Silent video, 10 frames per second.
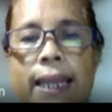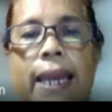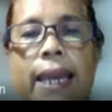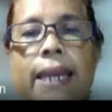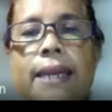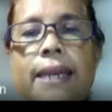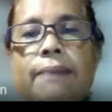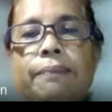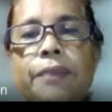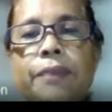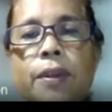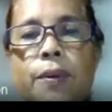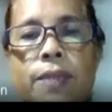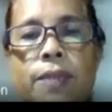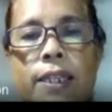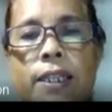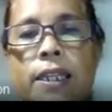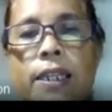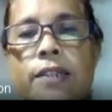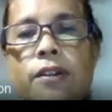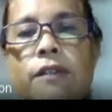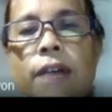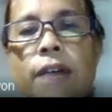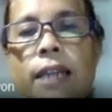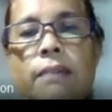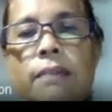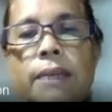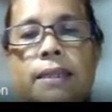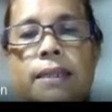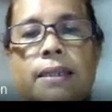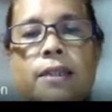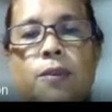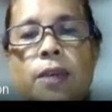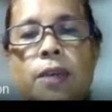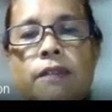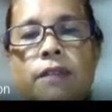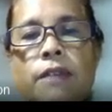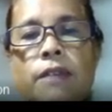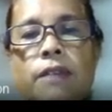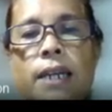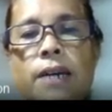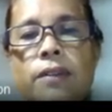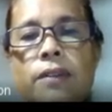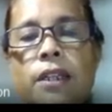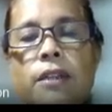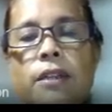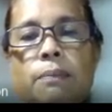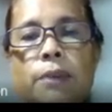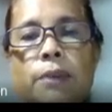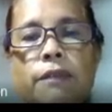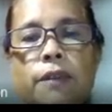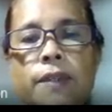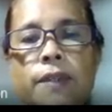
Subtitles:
A using the list of elements as we have given out in the previous